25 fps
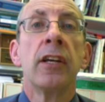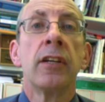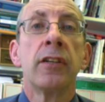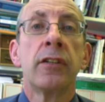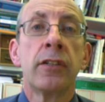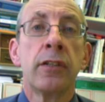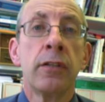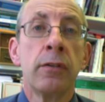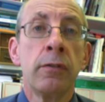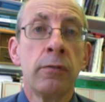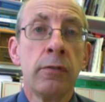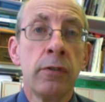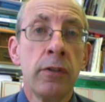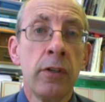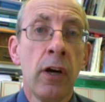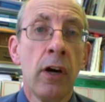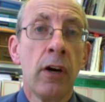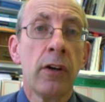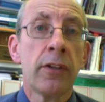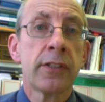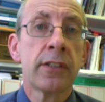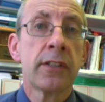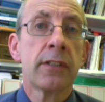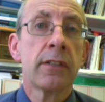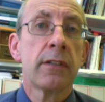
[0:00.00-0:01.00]
do
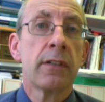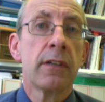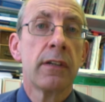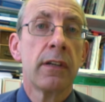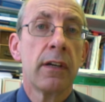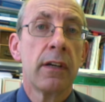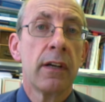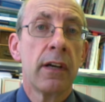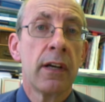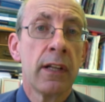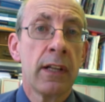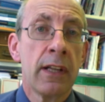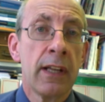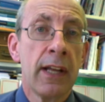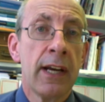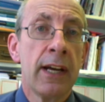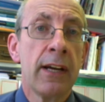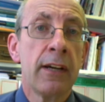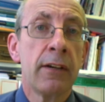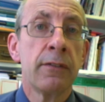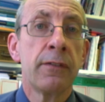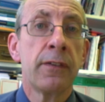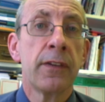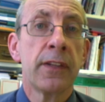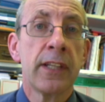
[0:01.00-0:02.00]
not
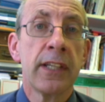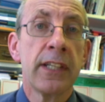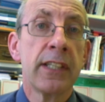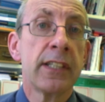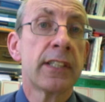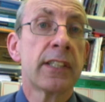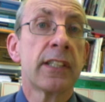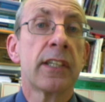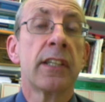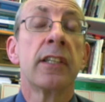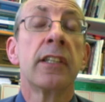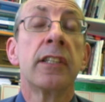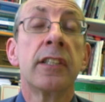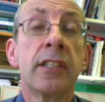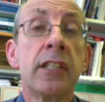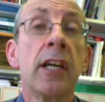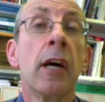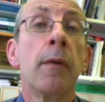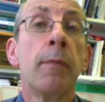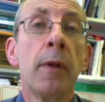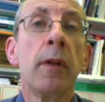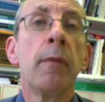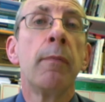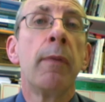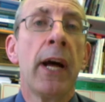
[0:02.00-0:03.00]
allow for this
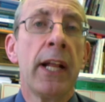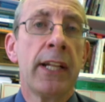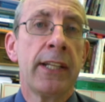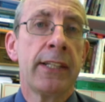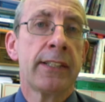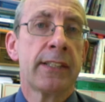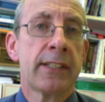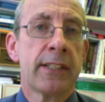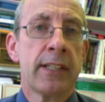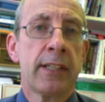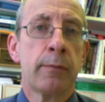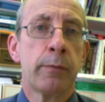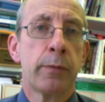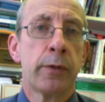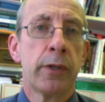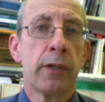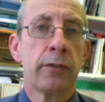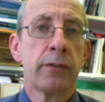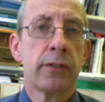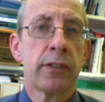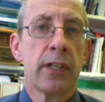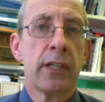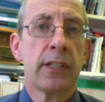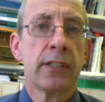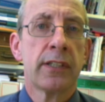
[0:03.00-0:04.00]
double balancing
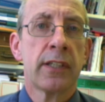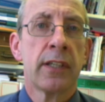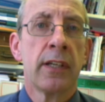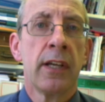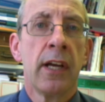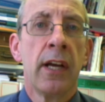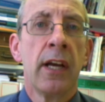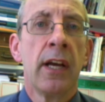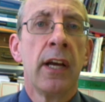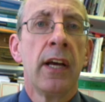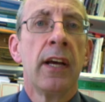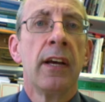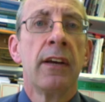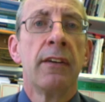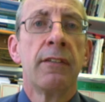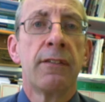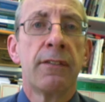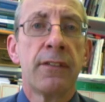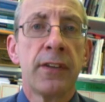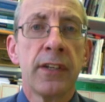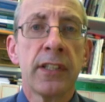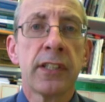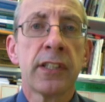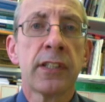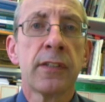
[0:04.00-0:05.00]
process.
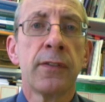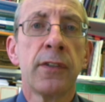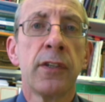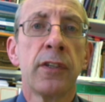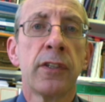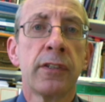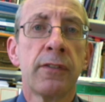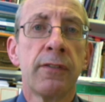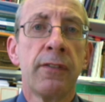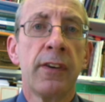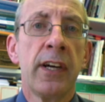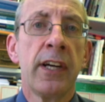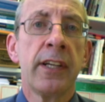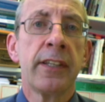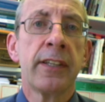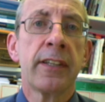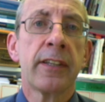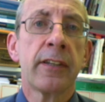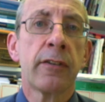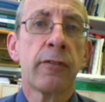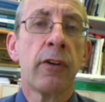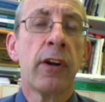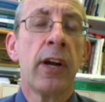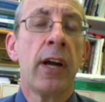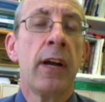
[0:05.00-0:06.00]
First of all, to find that the
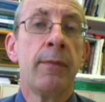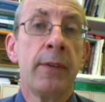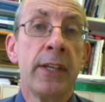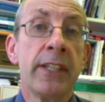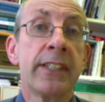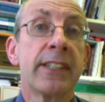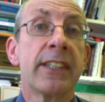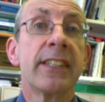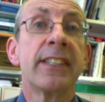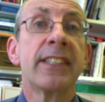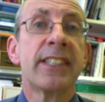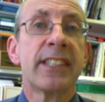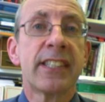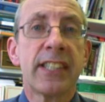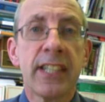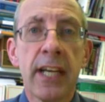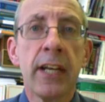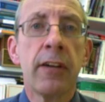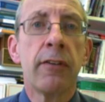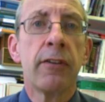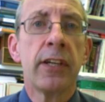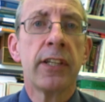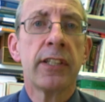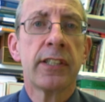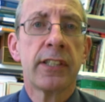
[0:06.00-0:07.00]
crime is
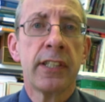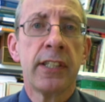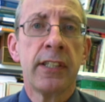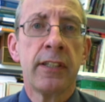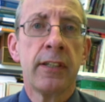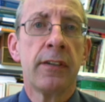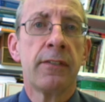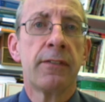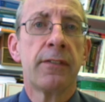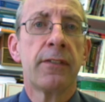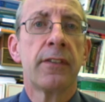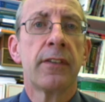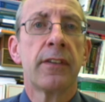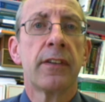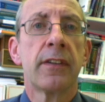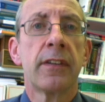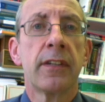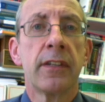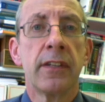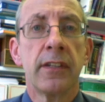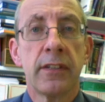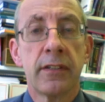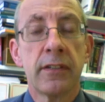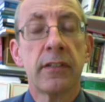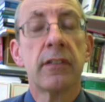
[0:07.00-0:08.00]
serious enough
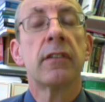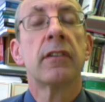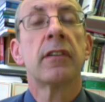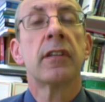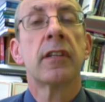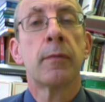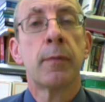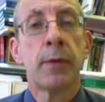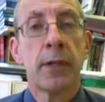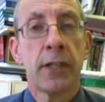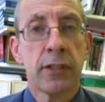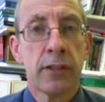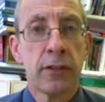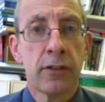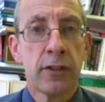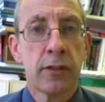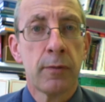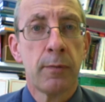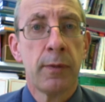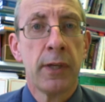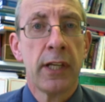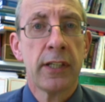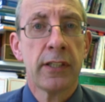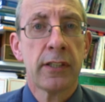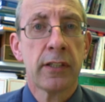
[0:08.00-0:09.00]
that the person
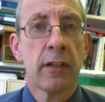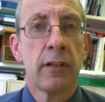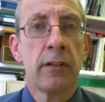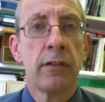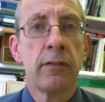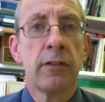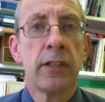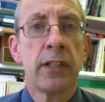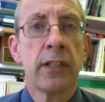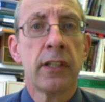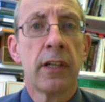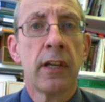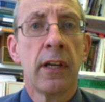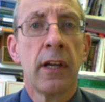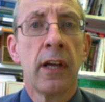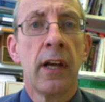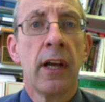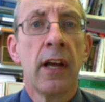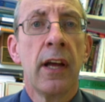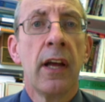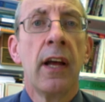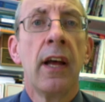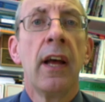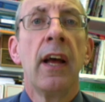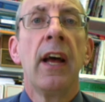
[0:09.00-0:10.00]
should be excluded,
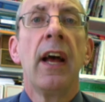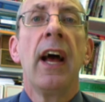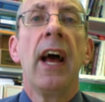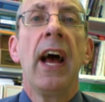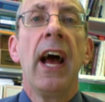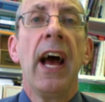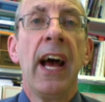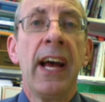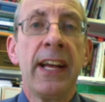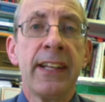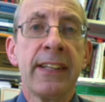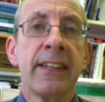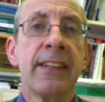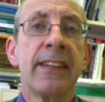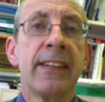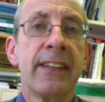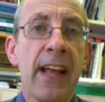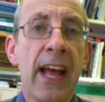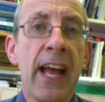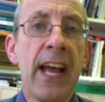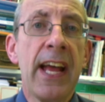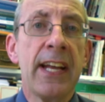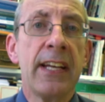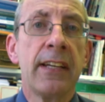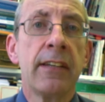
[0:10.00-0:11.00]
and
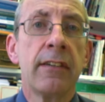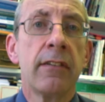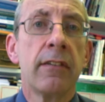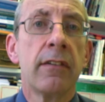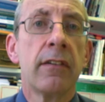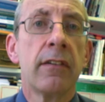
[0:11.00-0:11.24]
then